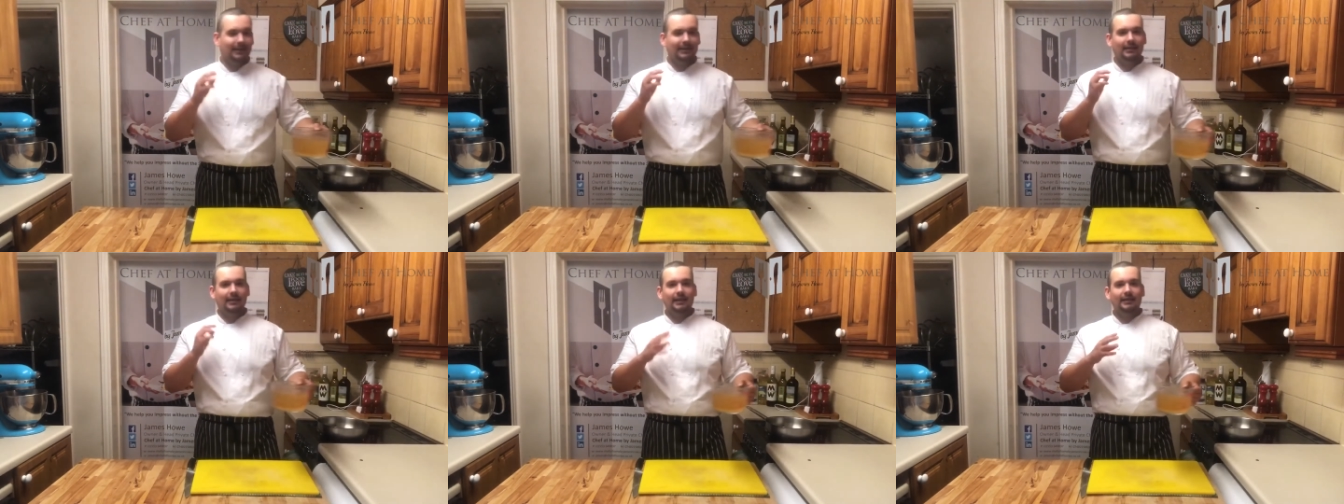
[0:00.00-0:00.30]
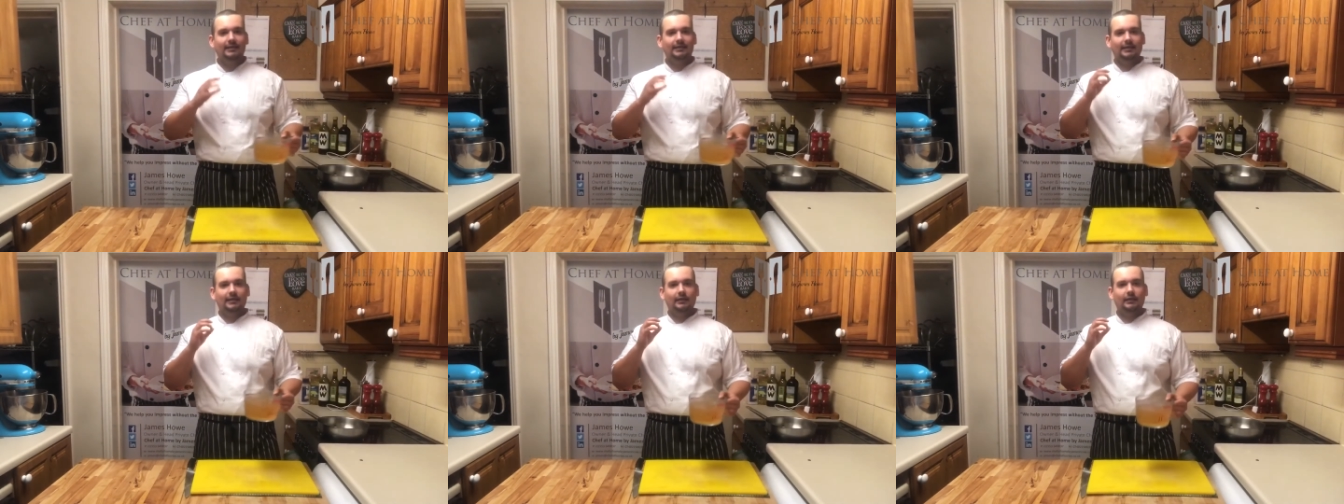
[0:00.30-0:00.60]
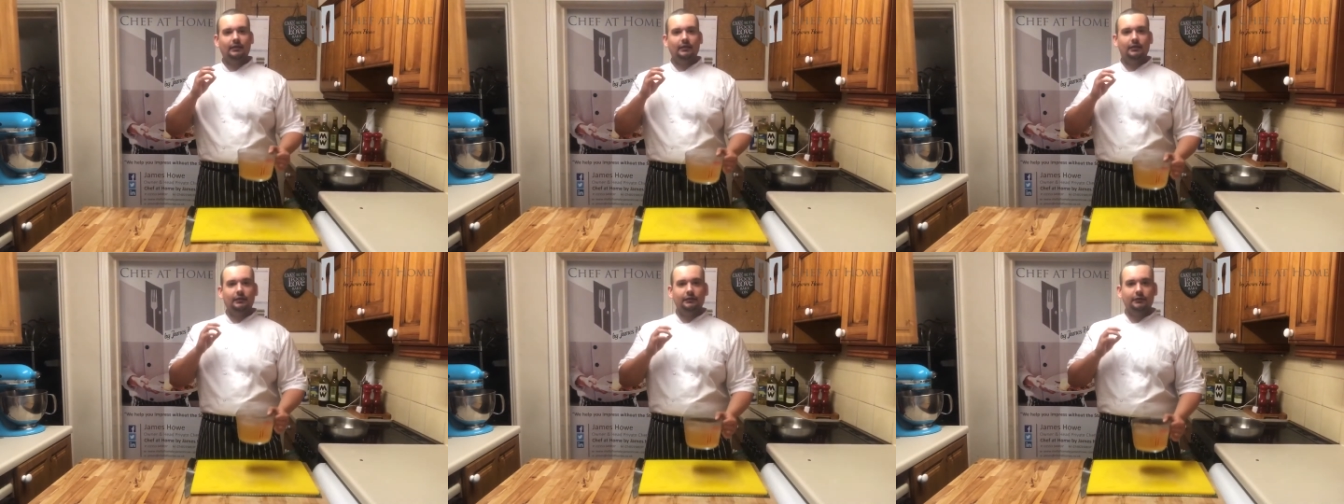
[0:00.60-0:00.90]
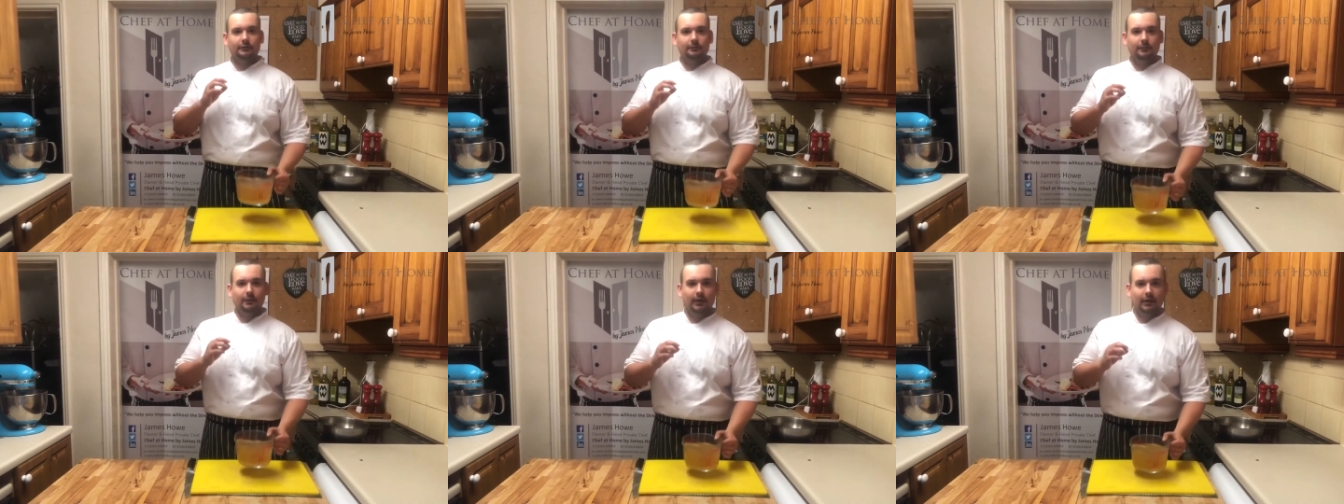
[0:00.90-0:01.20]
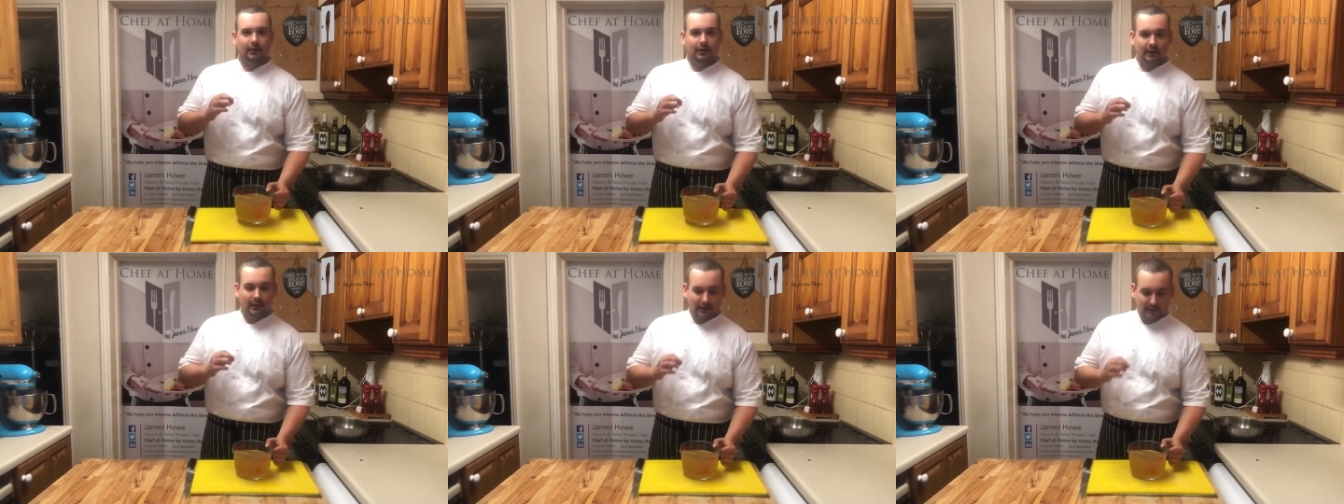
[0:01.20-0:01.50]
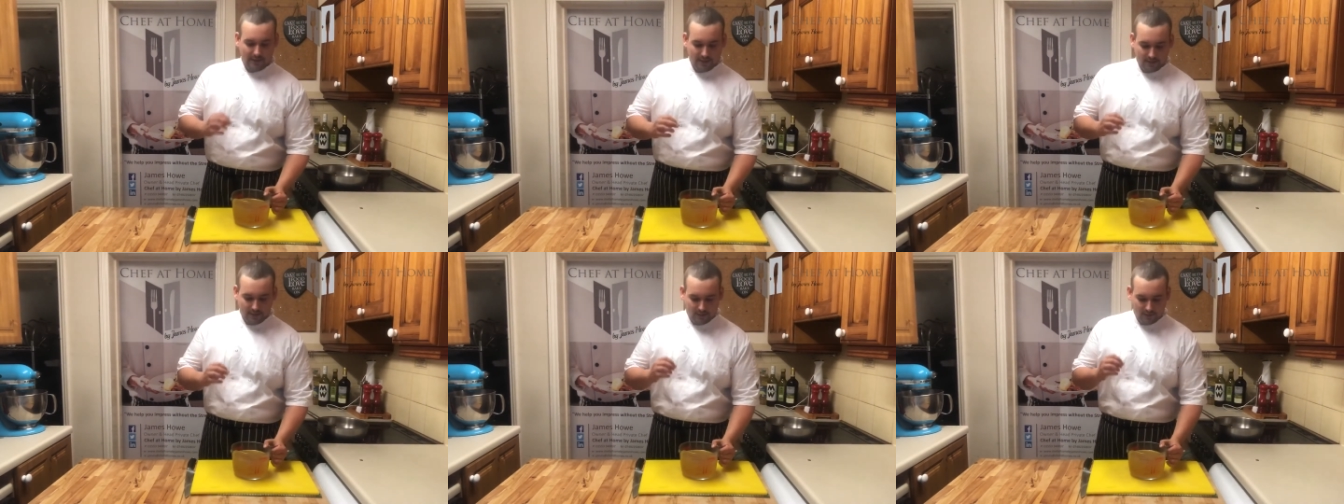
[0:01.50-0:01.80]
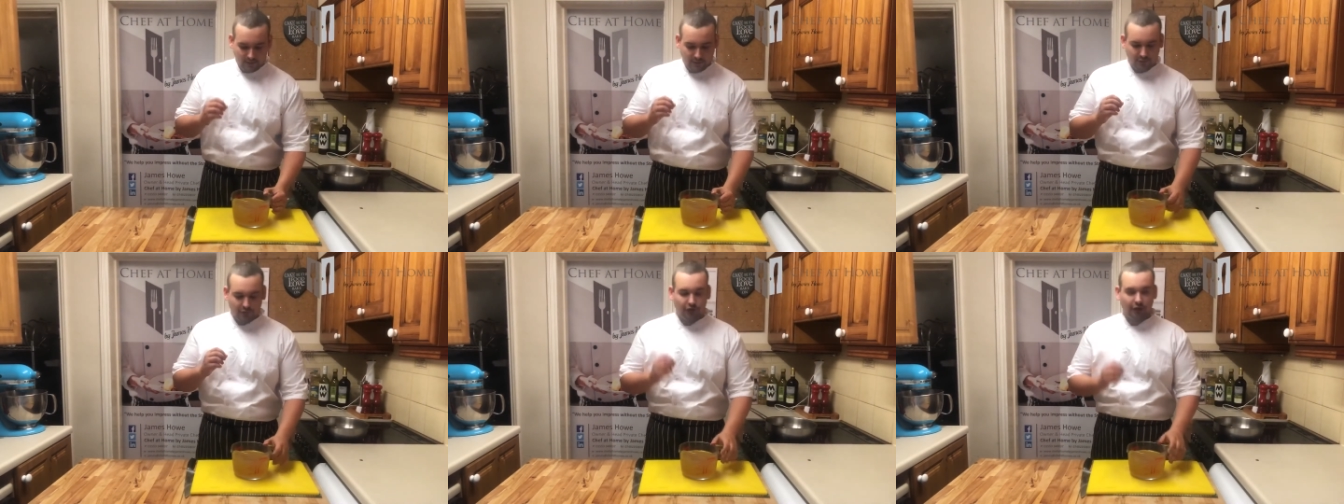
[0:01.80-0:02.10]
1 litre of some
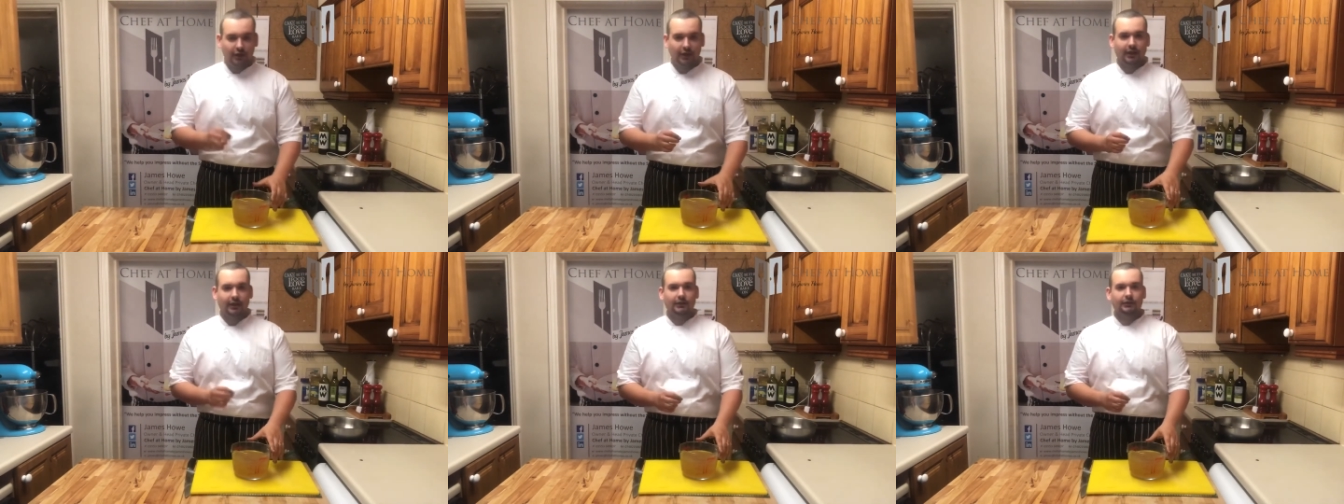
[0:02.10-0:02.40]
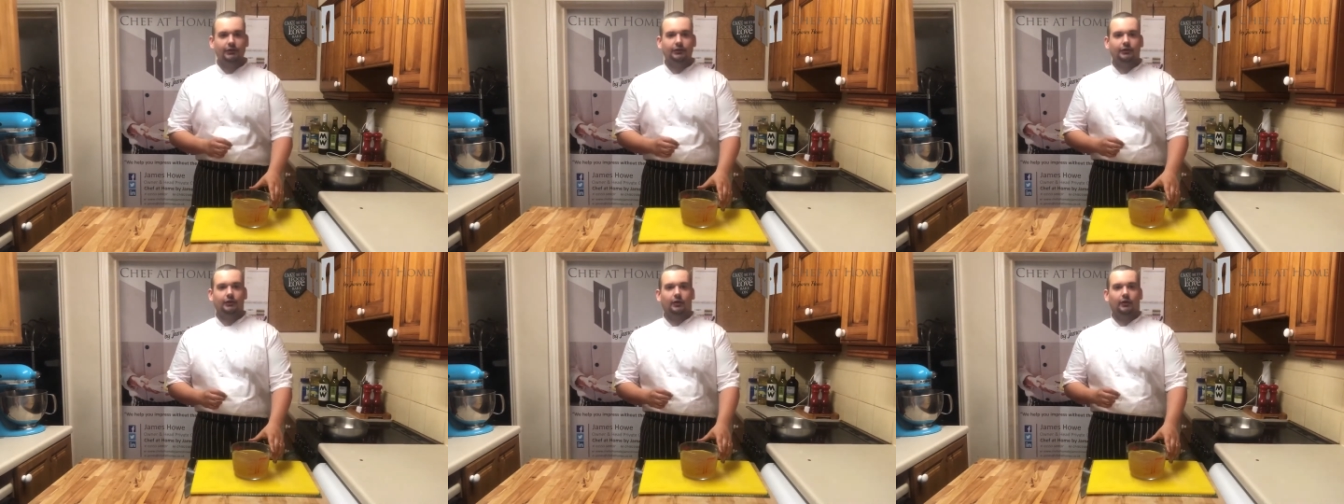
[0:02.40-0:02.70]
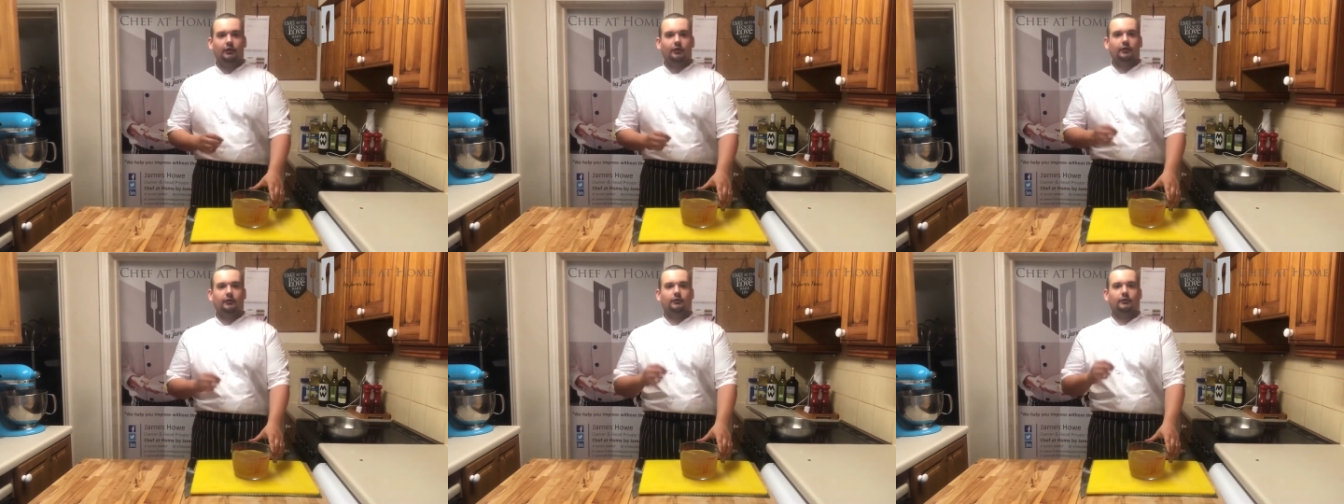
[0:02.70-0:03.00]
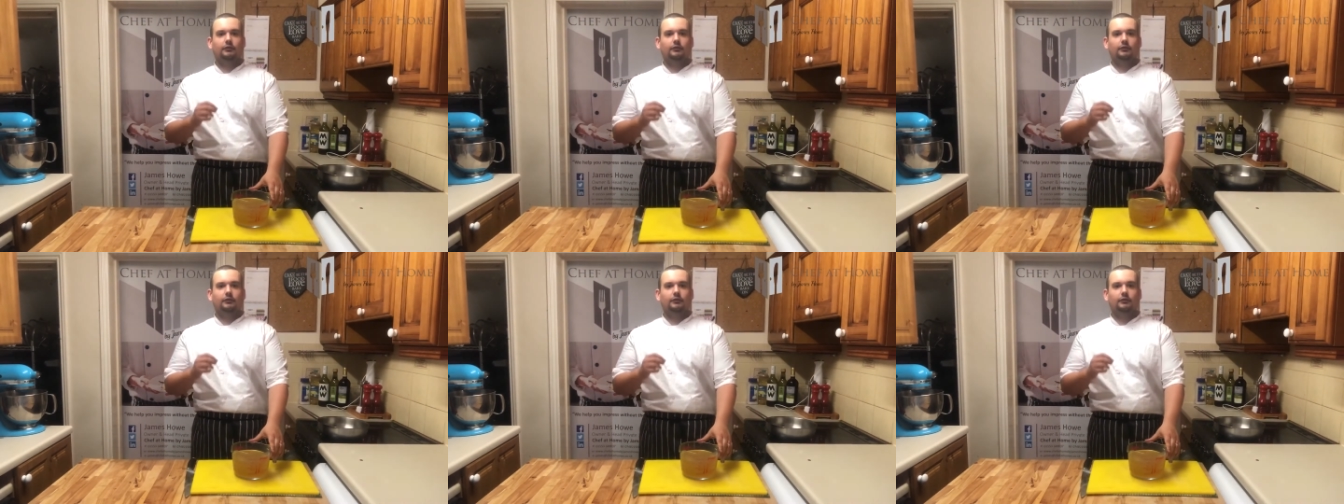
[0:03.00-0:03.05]
clear chicken stock.